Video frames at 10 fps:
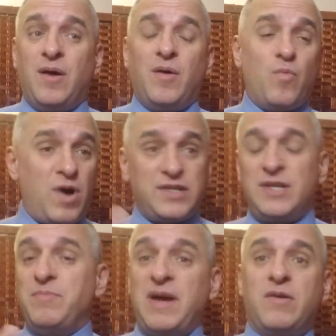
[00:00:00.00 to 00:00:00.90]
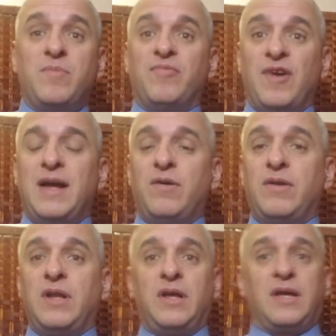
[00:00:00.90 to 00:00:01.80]
Watching Malcolm
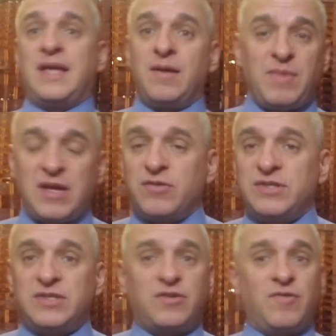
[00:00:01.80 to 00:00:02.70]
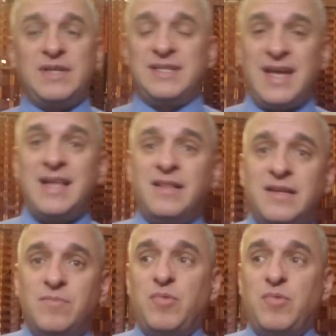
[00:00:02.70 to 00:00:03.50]
Brown, Cam Akers is a great talent,